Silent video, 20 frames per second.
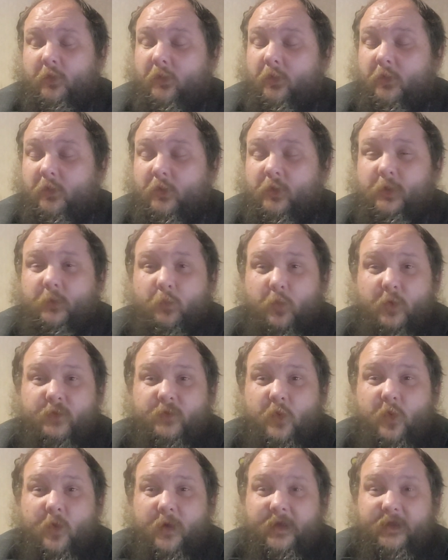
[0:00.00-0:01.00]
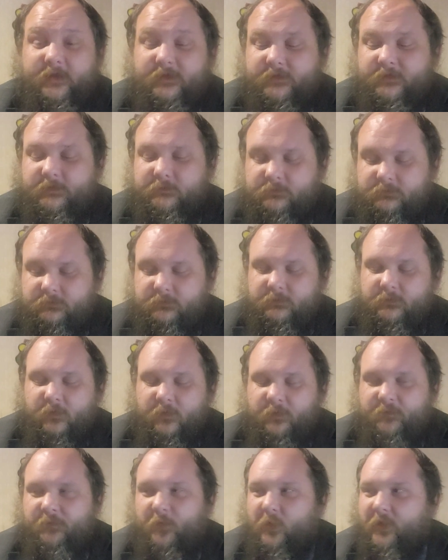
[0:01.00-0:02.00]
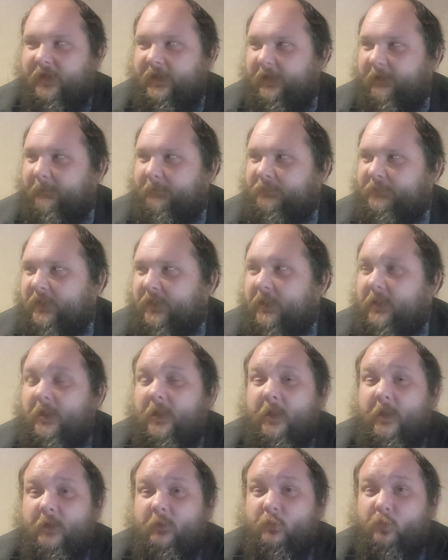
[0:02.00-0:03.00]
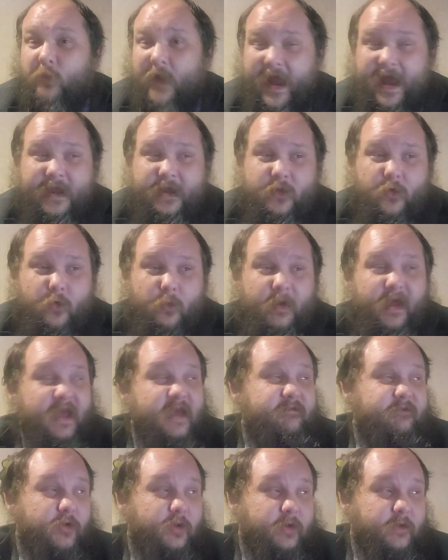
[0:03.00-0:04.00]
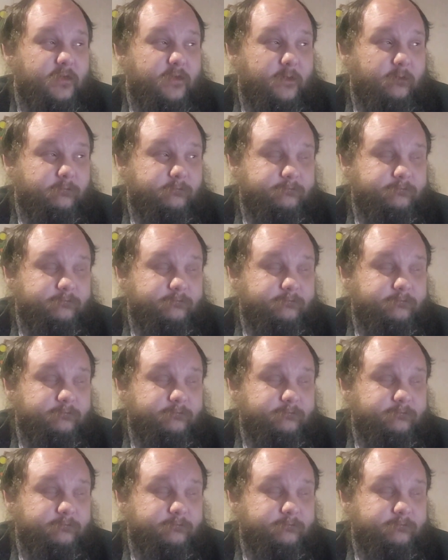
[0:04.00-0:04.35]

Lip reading: or was coined for him, radical behaviorism.